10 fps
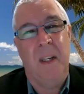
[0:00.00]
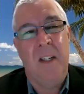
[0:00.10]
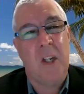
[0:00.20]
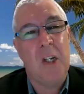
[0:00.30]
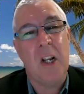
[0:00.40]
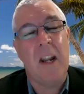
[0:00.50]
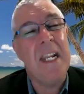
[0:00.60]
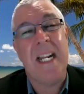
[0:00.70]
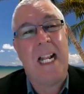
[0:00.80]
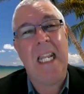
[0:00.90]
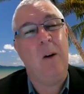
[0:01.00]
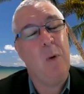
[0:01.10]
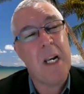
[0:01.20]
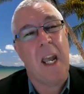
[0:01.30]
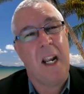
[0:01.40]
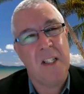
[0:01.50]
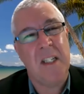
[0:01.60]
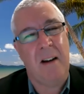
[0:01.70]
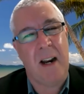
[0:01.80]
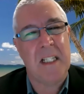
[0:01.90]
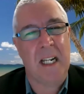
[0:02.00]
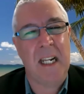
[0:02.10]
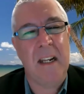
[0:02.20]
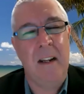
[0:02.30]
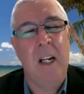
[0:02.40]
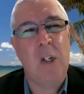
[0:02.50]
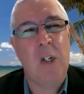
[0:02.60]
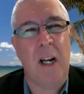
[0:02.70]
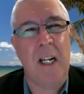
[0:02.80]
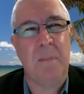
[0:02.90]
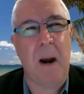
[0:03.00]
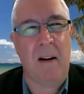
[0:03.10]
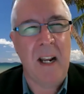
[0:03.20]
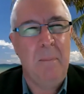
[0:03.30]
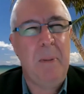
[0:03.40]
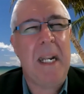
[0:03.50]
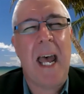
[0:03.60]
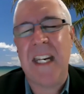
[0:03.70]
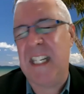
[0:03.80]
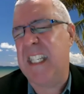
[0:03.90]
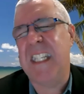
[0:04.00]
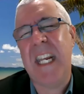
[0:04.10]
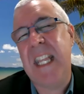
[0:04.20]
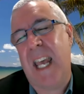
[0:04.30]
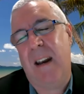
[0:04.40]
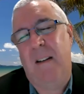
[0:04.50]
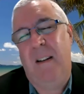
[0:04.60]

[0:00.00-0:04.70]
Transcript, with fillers: so you don't need a clear window because they're actually transparent bit hard to see that